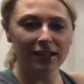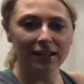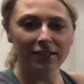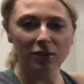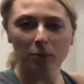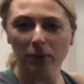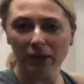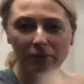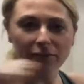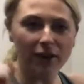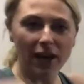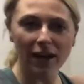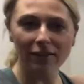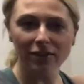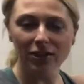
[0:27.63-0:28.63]
You pick
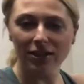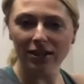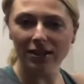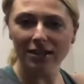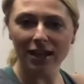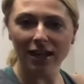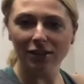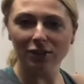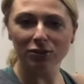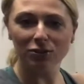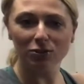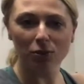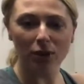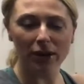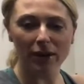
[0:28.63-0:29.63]
five and you can tell a
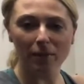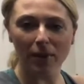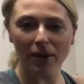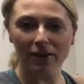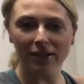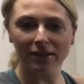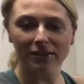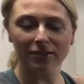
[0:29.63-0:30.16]
story about it.